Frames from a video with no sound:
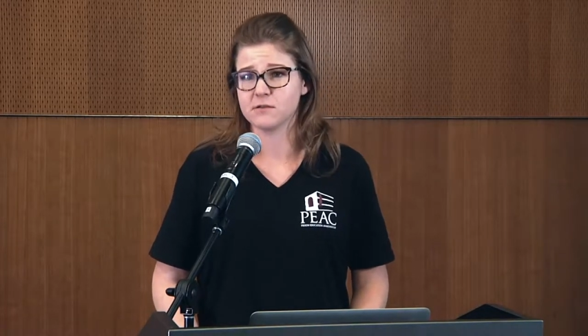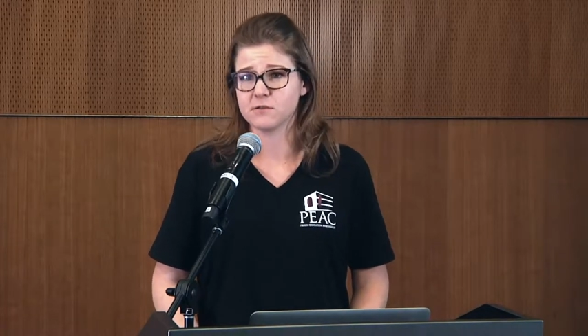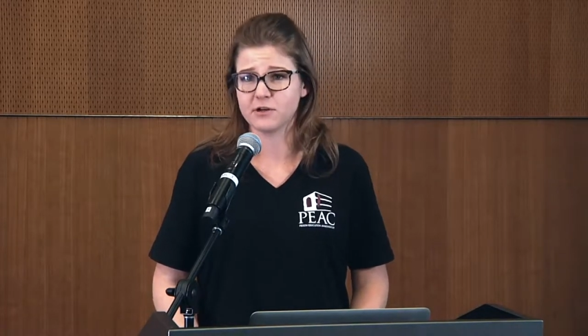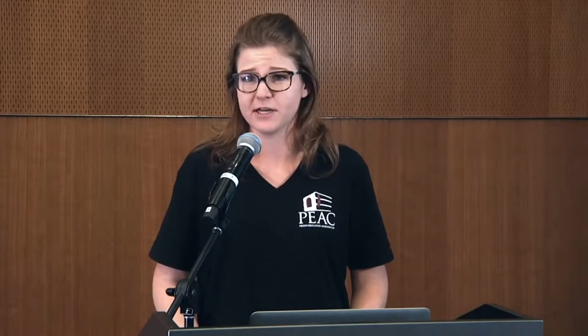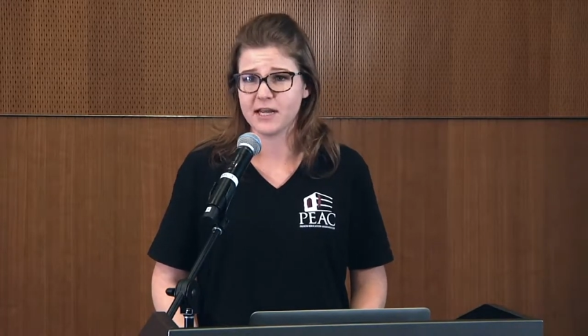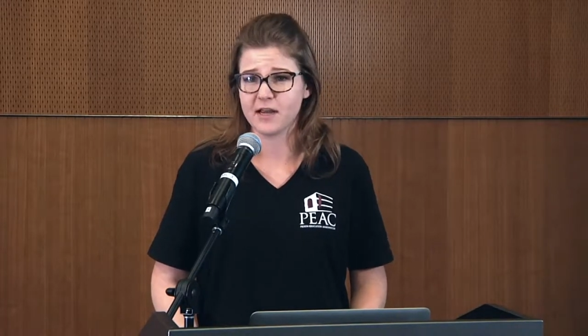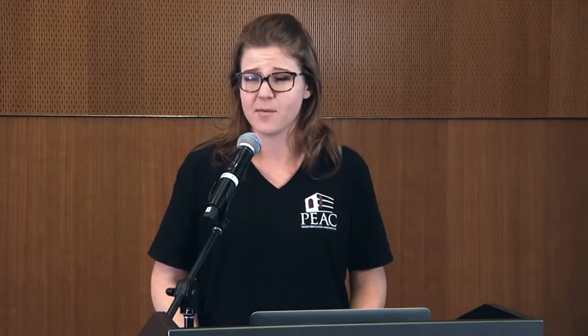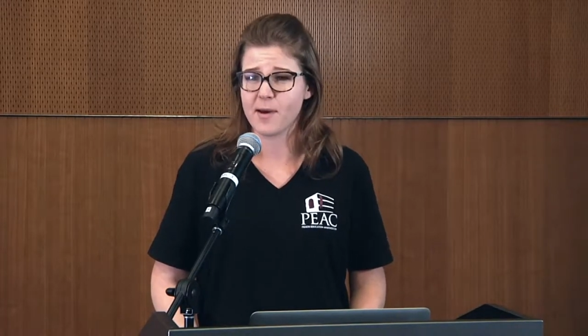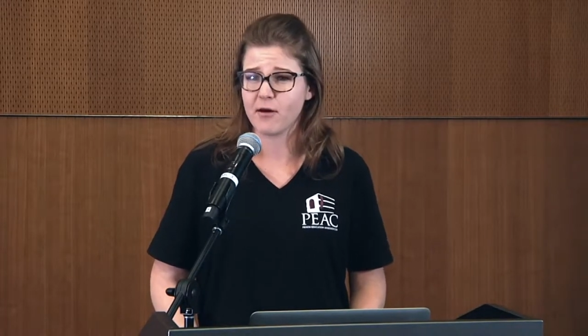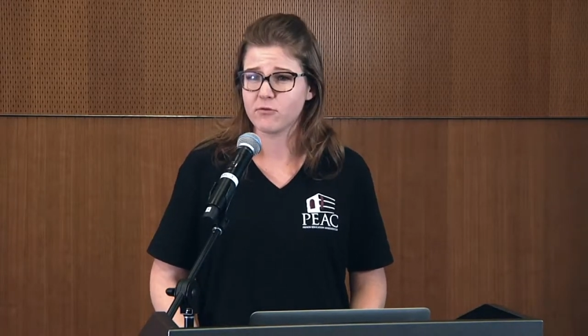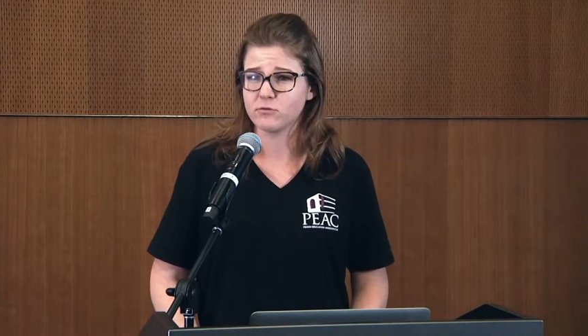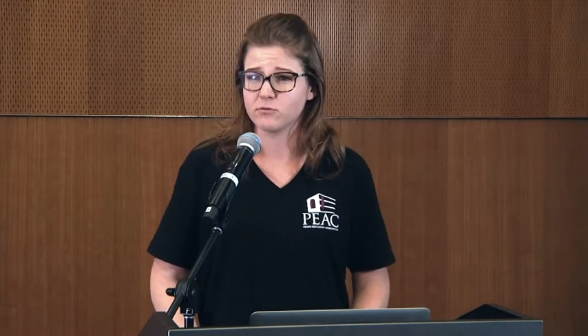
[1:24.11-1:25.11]
They're learning
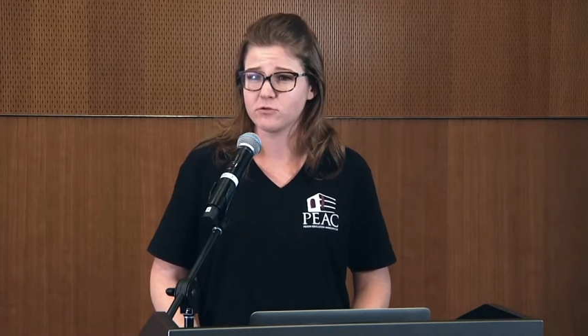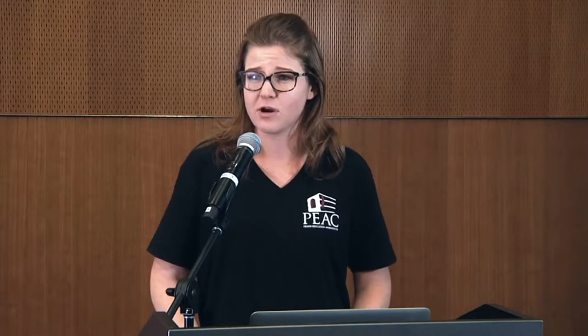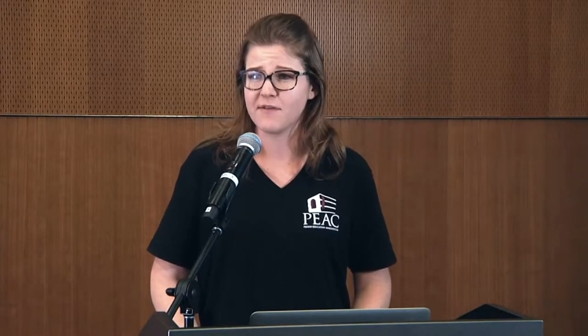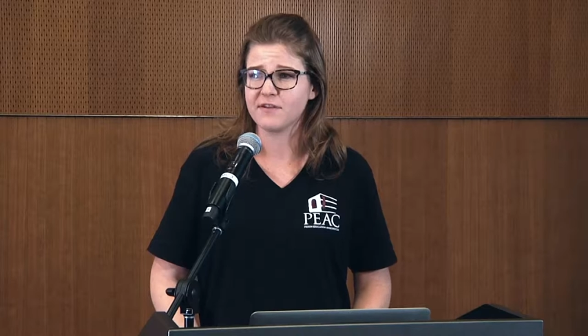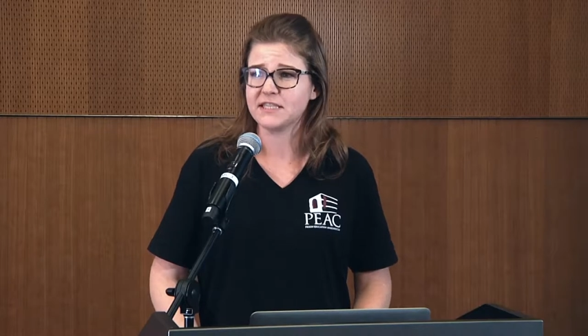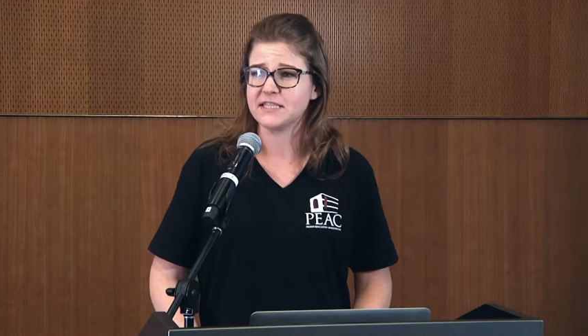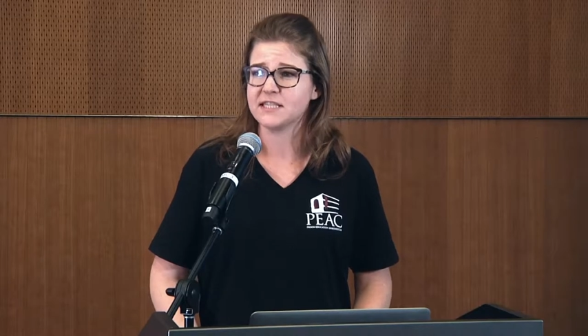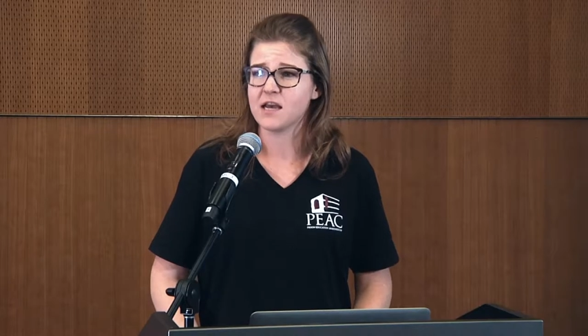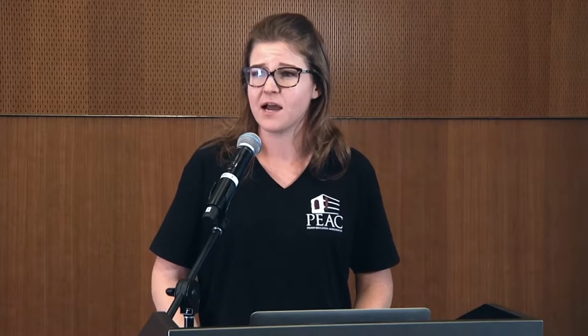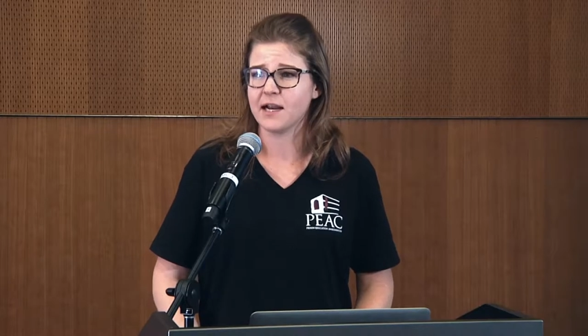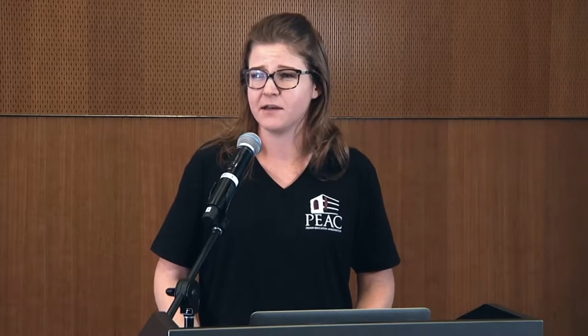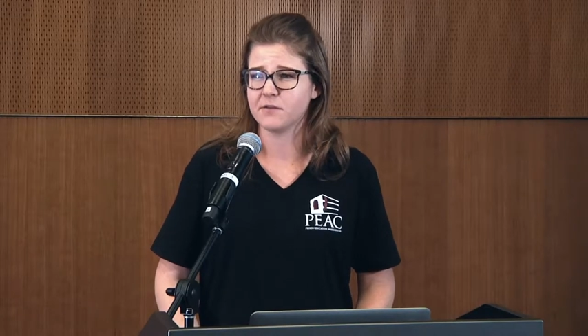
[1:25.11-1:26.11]
about graphic
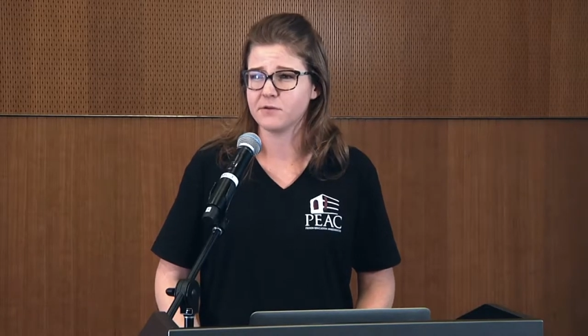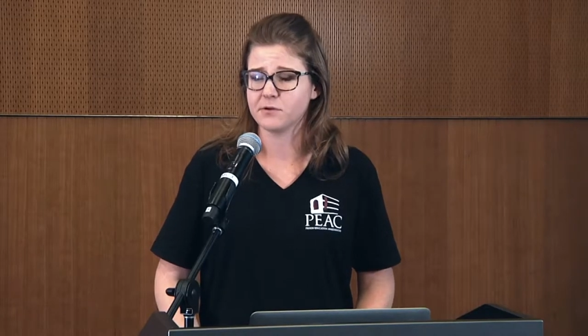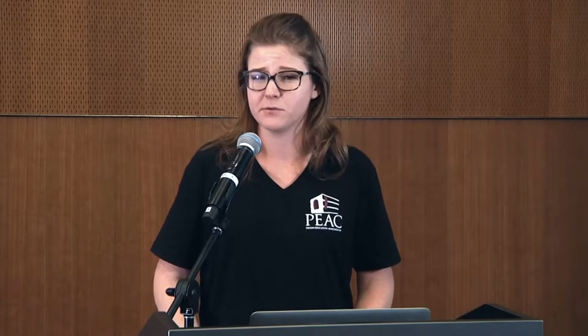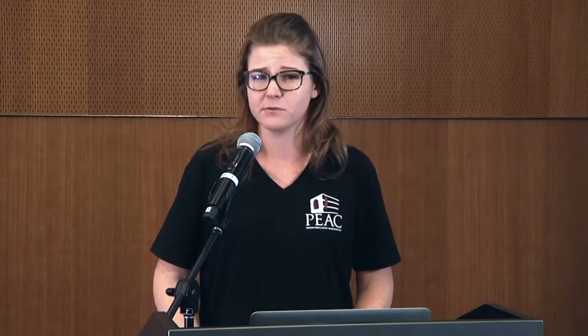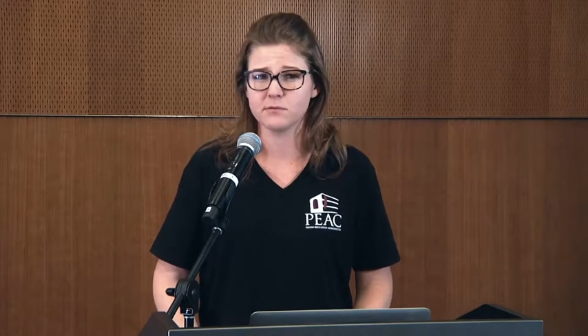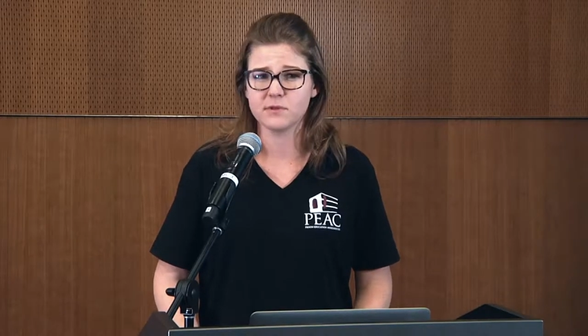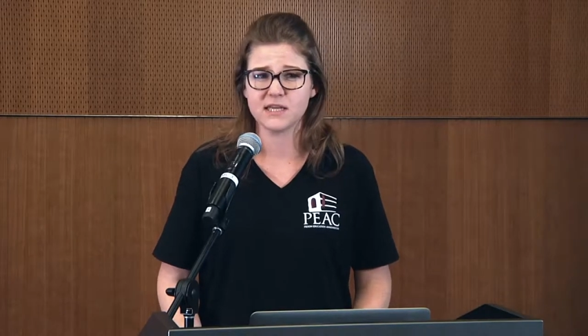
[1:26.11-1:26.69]
design through